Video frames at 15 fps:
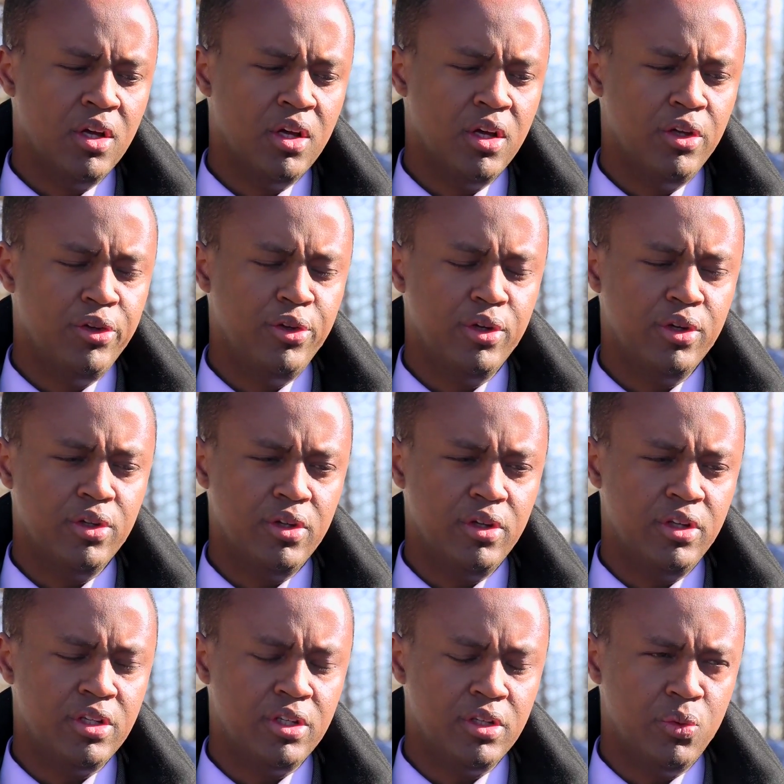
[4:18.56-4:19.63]
uh, you,
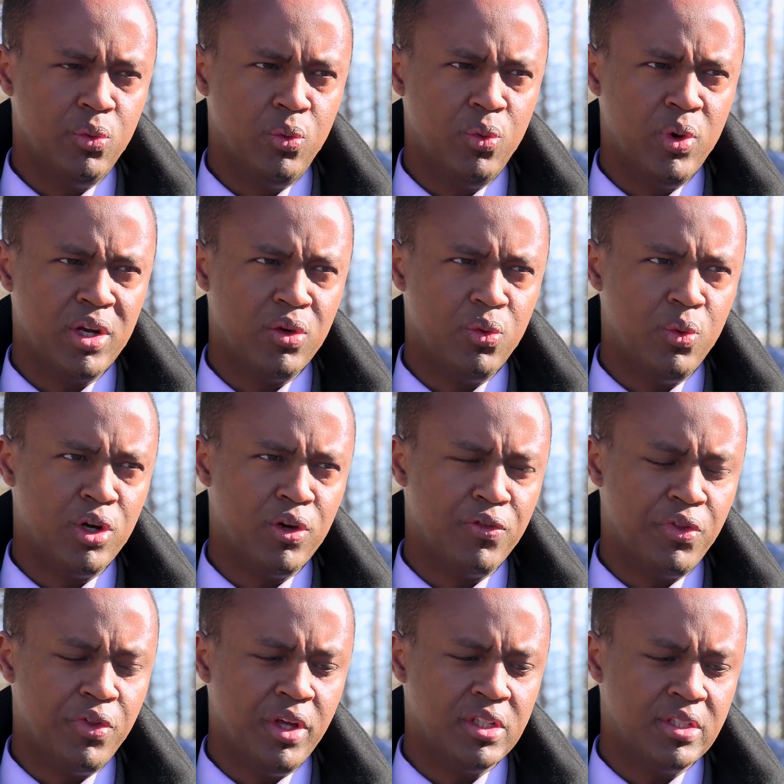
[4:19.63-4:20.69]
it, one, one of
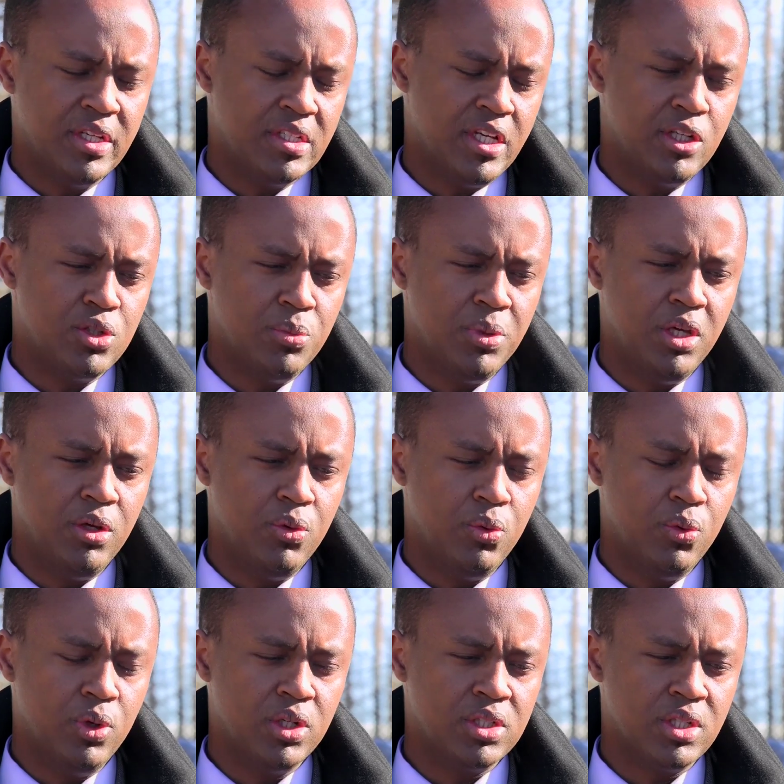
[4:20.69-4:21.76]
the things they say to me
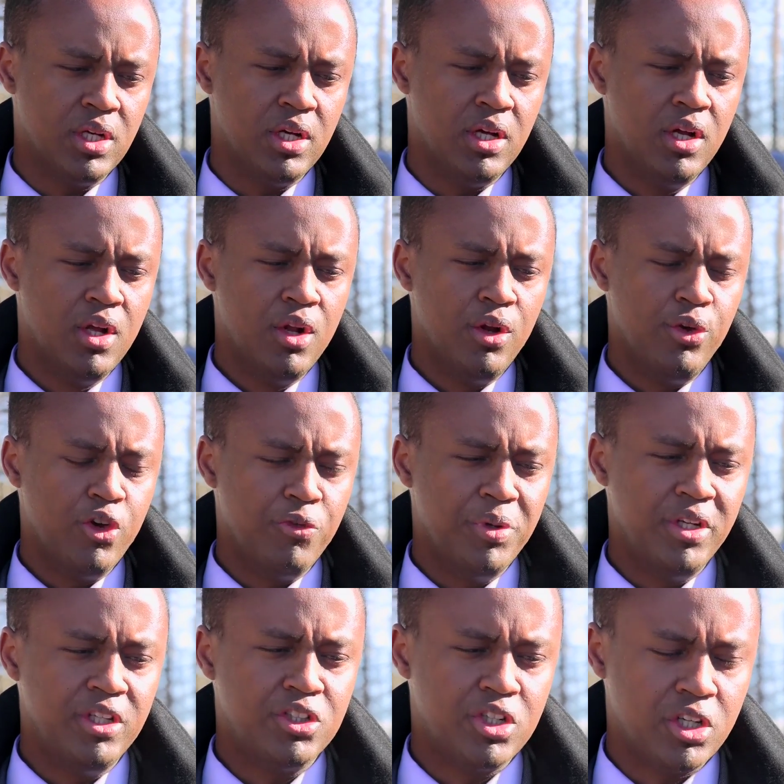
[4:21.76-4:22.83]
was, uh, you have
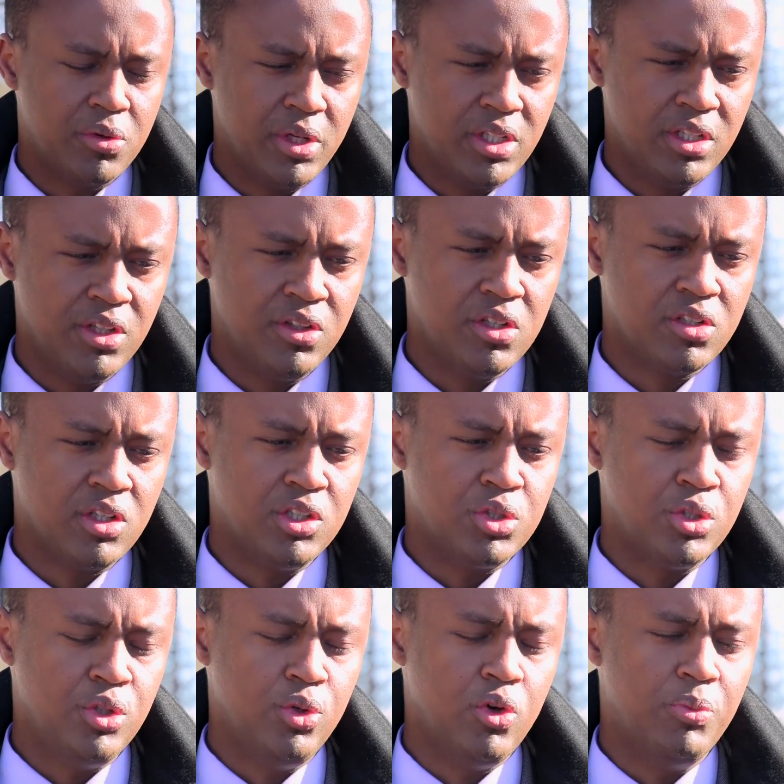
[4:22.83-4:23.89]
been integrated in this
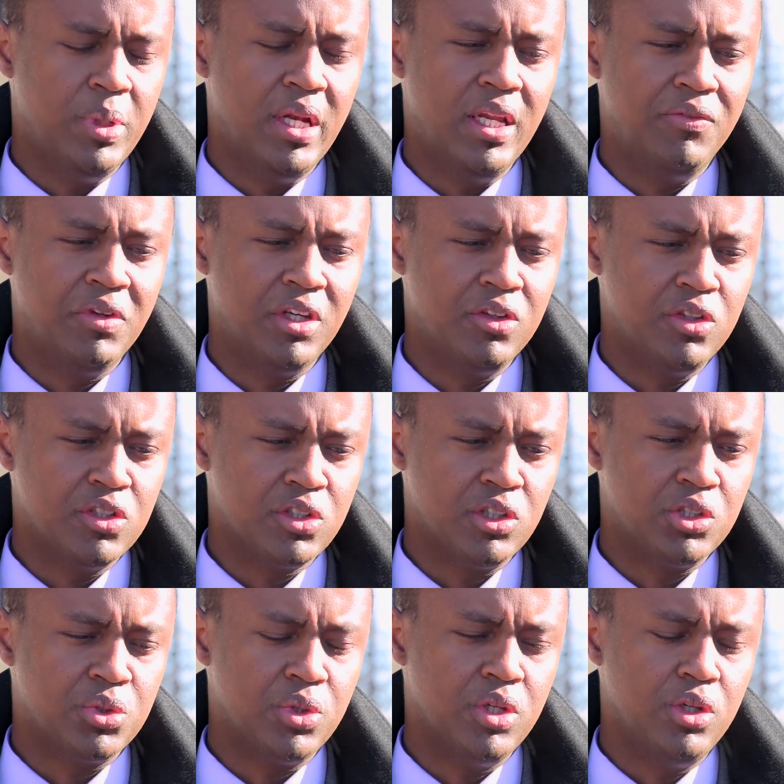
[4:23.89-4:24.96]
country, you have been living in this
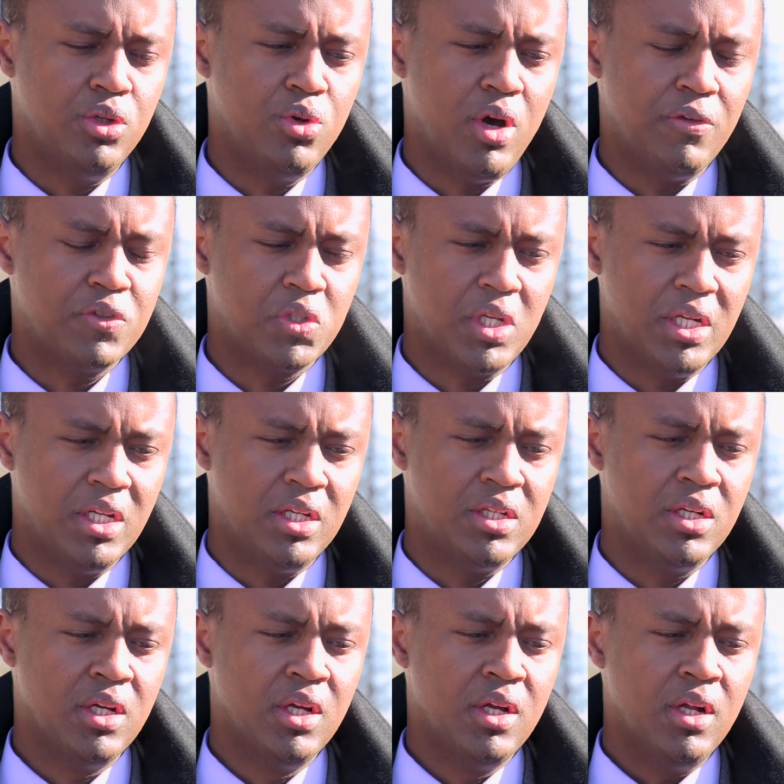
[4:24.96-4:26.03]
country, you have
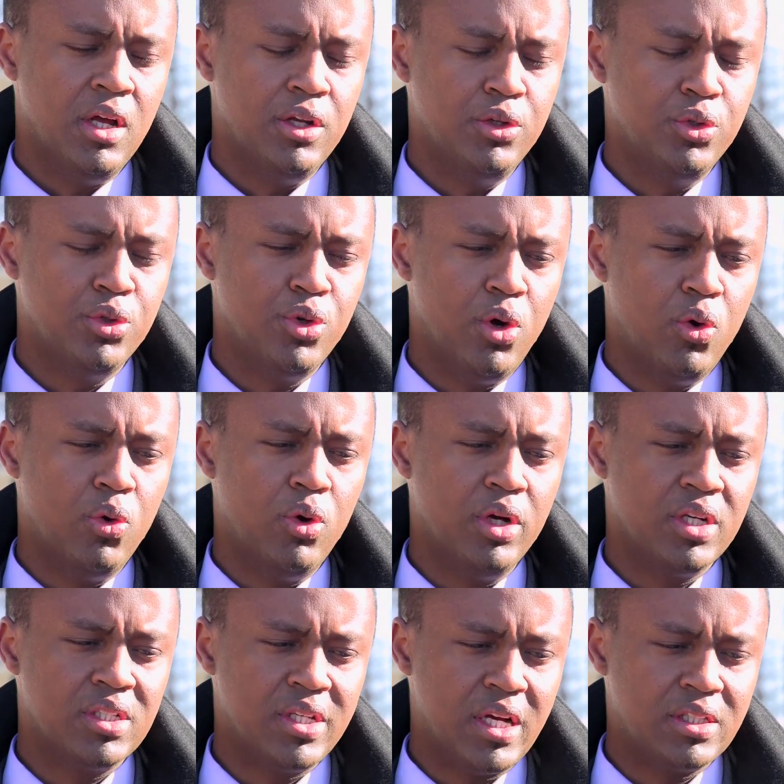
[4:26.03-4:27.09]
studied and you know
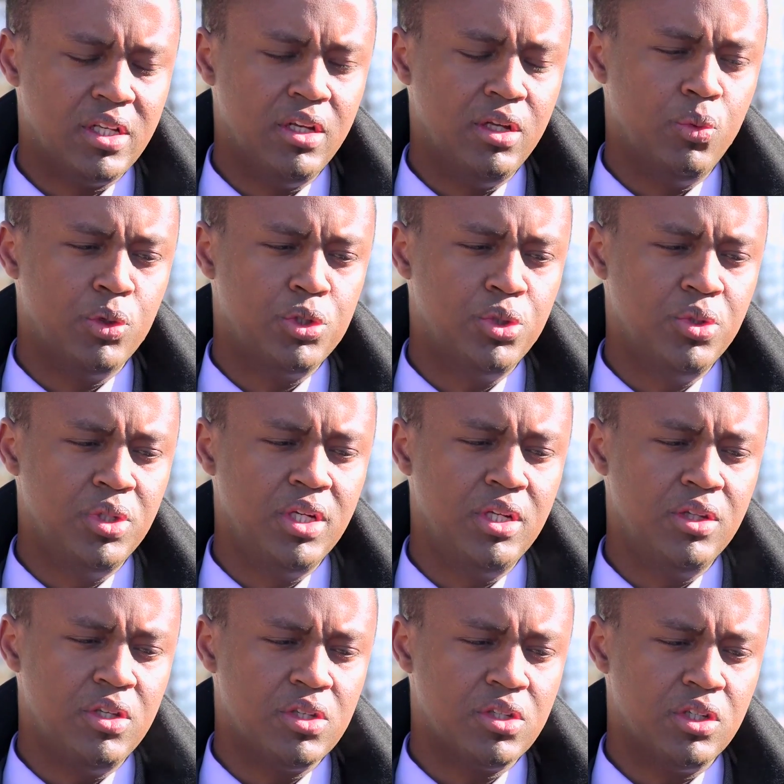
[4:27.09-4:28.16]
exactly what you need
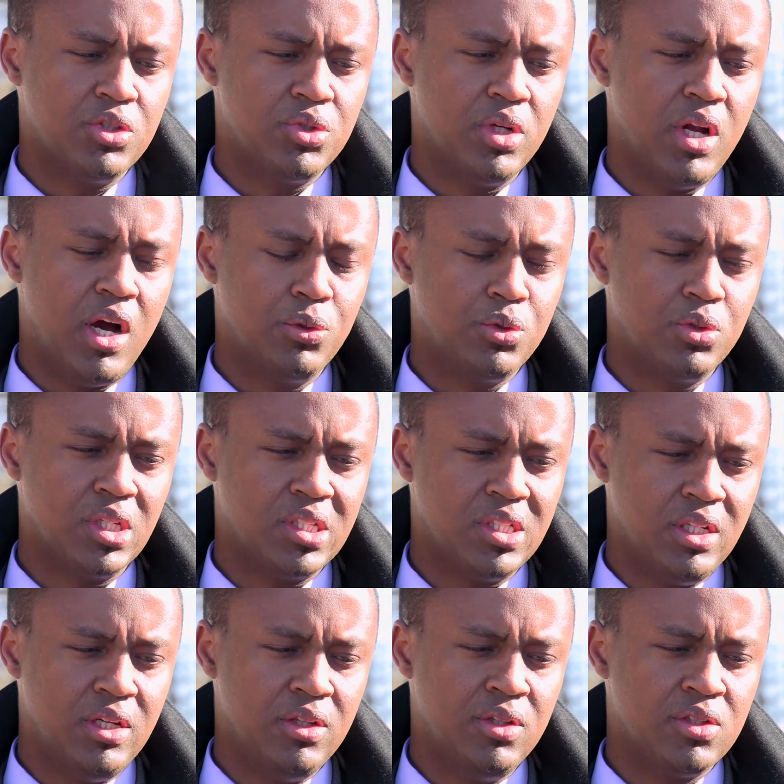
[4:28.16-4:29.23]
in this country and how to
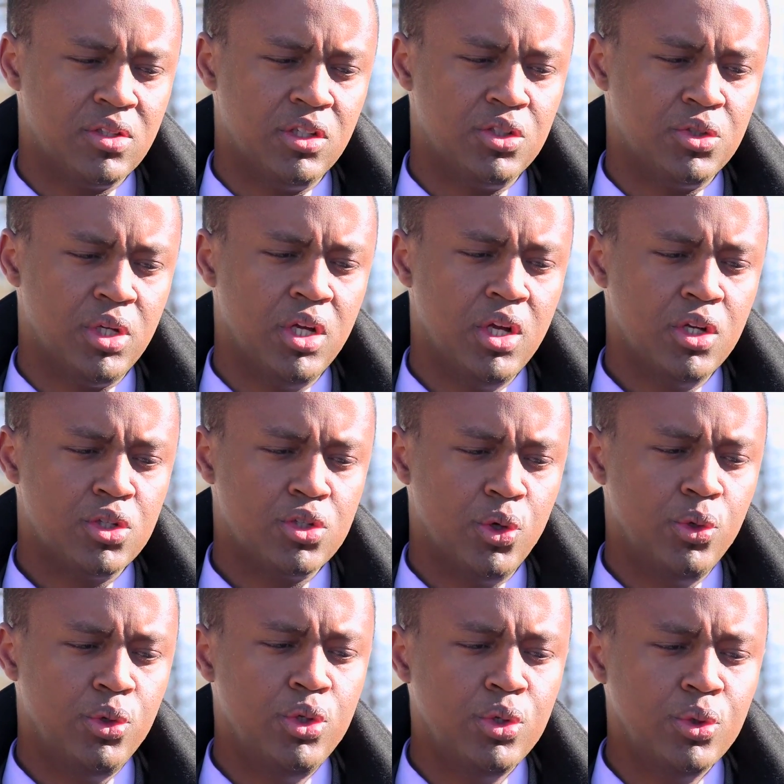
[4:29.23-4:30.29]
succeed in this country.
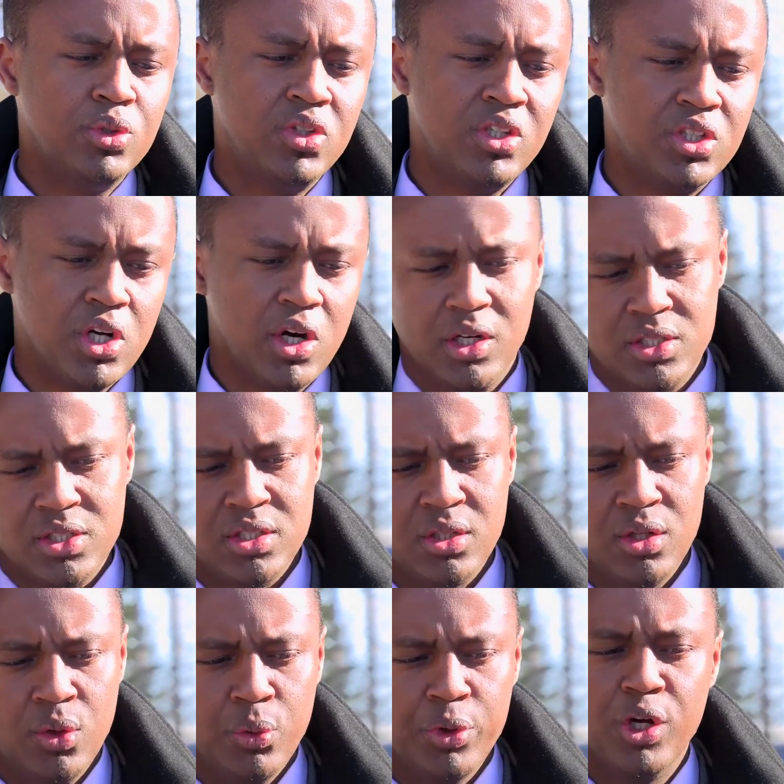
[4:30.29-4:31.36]
So you teach us.
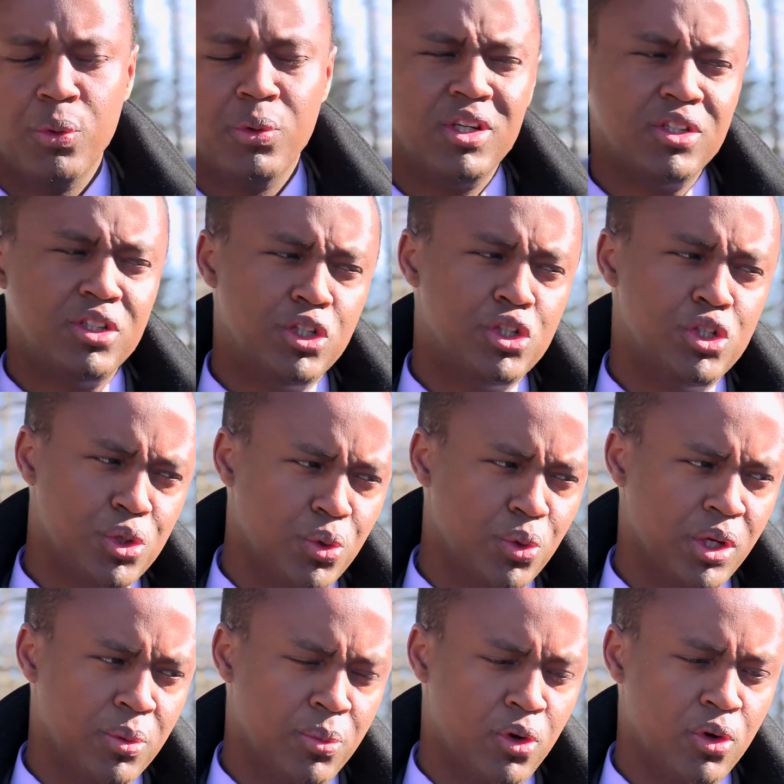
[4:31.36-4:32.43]
We don't want to teach you
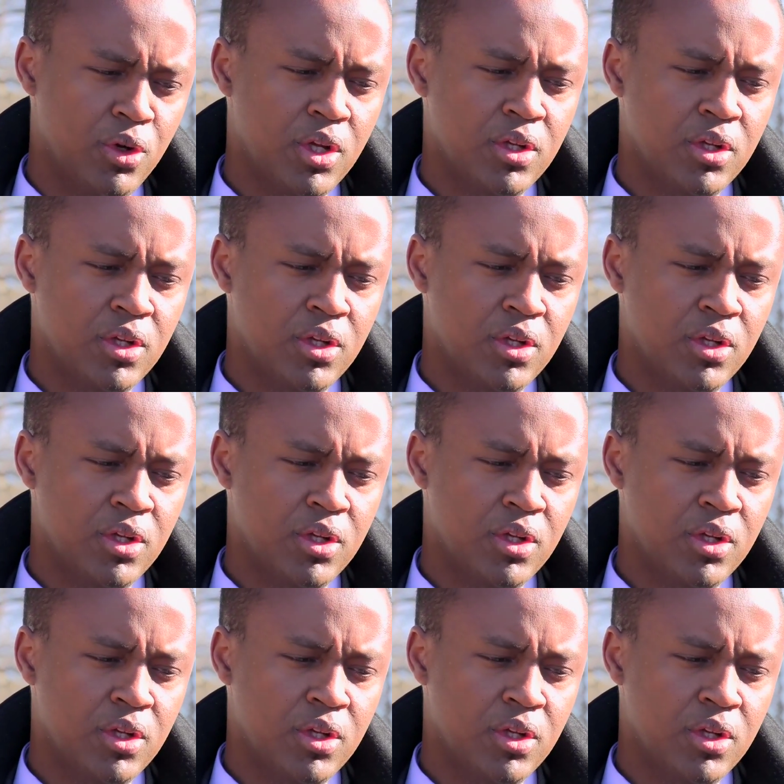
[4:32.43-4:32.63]
anymore.